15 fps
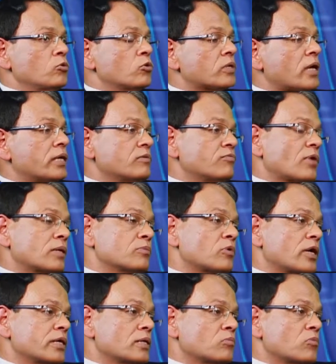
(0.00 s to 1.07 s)
uterine
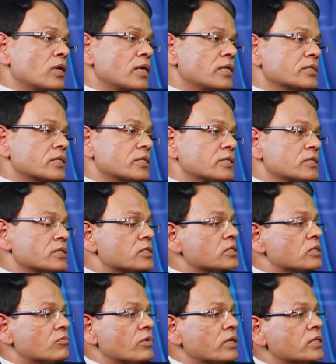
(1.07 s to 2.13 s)
fibroid embolization, this is
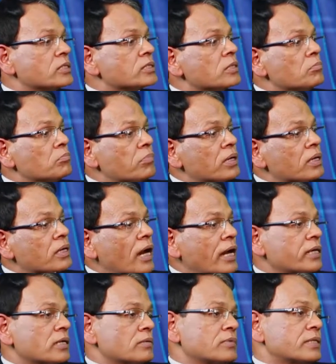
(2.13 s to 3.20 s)
the very simple
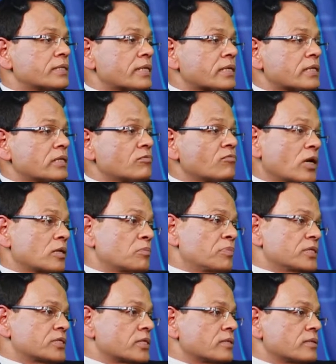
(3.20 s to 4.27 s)
kind of the technique for a
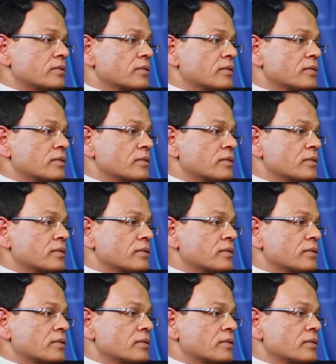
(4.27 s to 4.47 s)
patient.